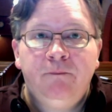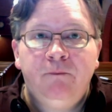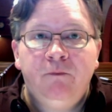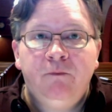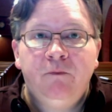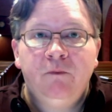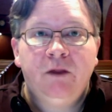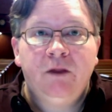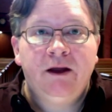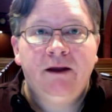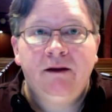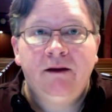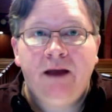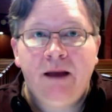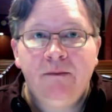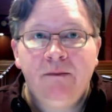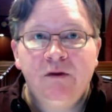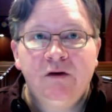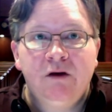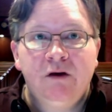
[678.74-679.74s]
like
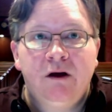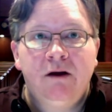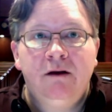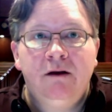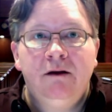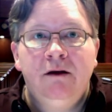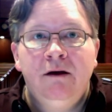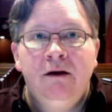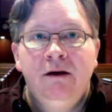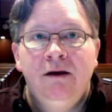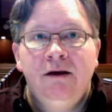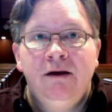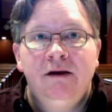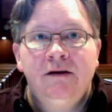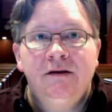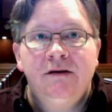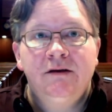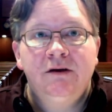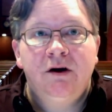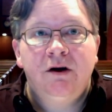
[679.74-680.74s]
Amazon is
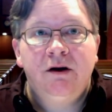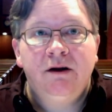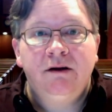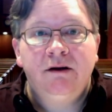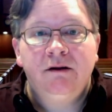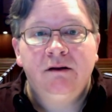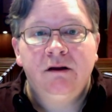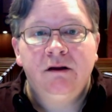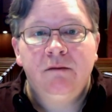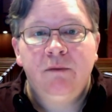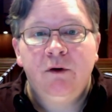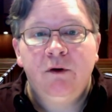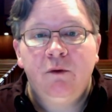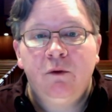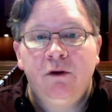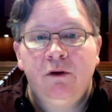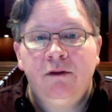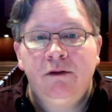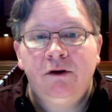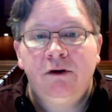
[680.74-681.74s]
starting to limit
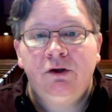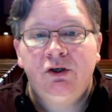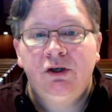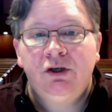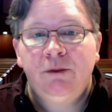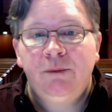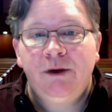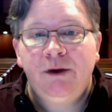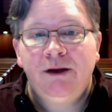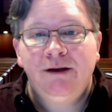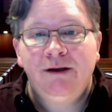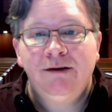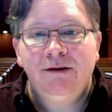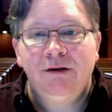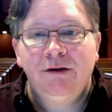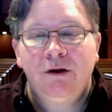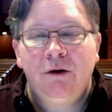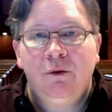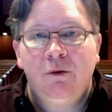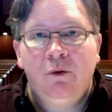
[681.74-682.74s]
what they're shipping,
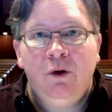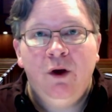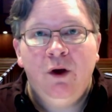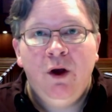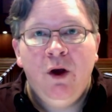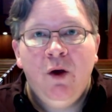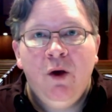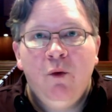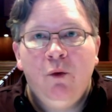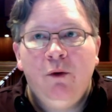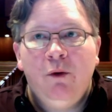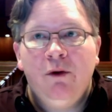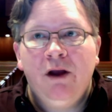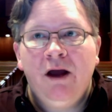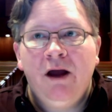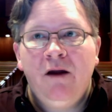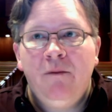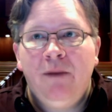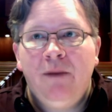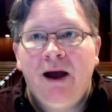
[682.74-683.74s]
so we were
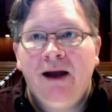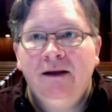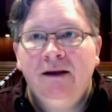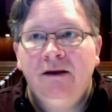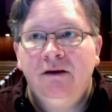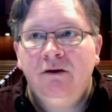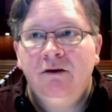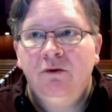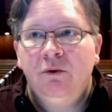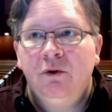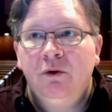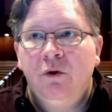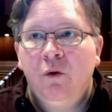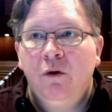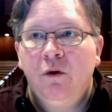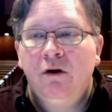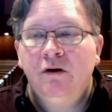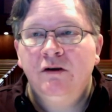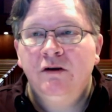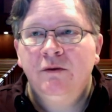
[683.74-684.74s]
kind of backed into a
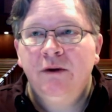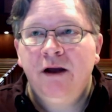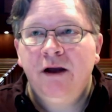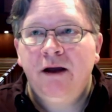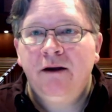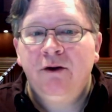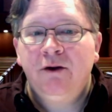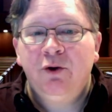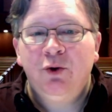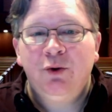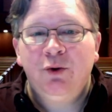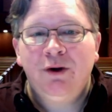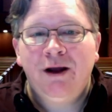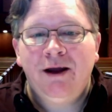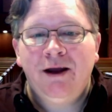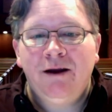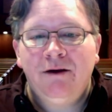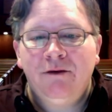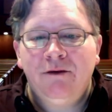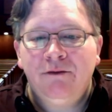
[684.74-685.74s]
corner. So we got
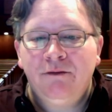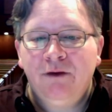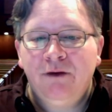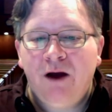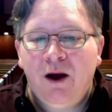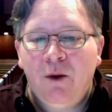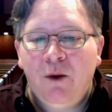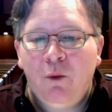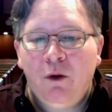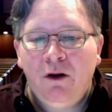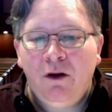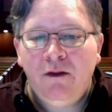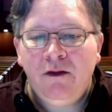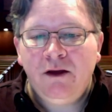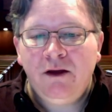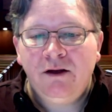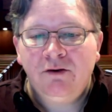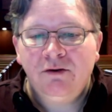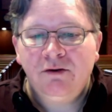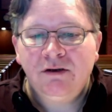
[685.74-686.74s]
creative. One of the
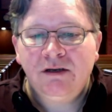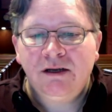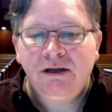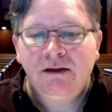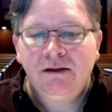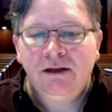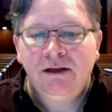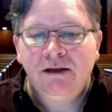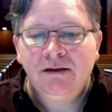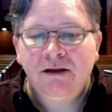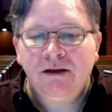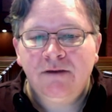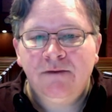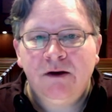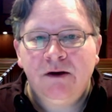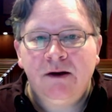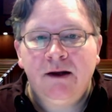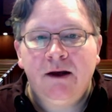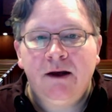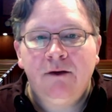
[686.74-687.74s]
interesting things I
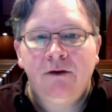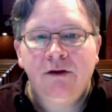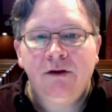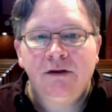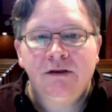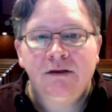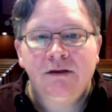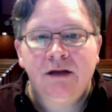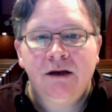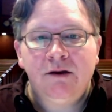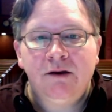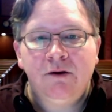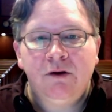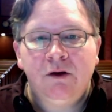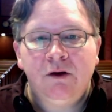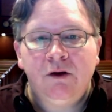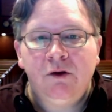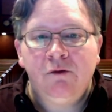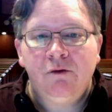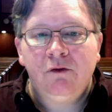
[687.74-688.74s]
found out is that you can
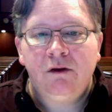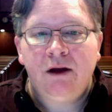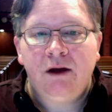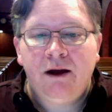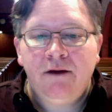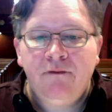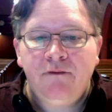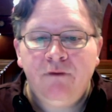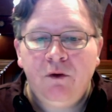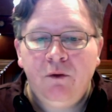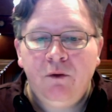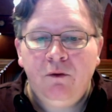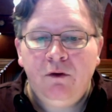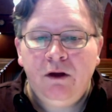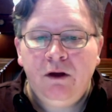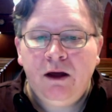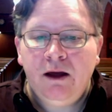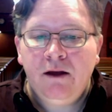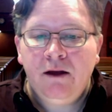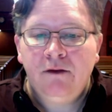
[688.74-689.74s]
use an iPhone
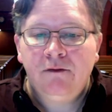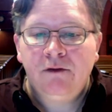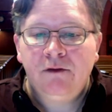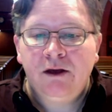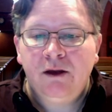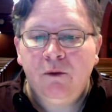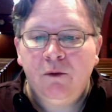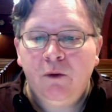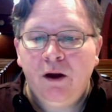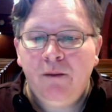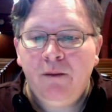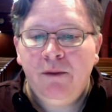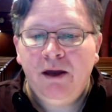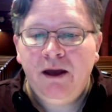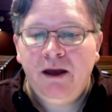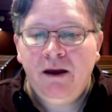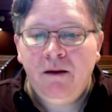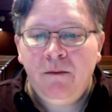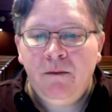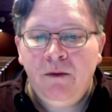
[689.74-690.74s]
as a
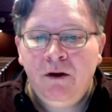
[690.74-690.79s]
webcam.